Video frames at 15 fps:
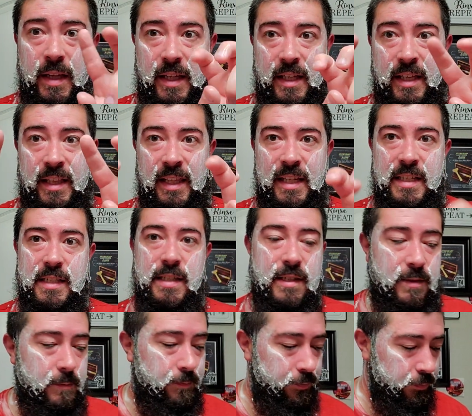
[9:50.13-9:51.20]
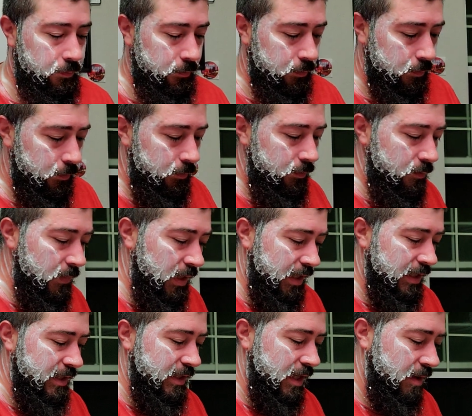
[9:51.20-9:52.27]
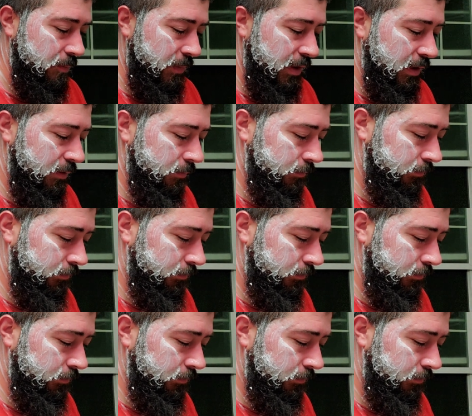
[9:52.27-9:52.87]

elites. It's up there.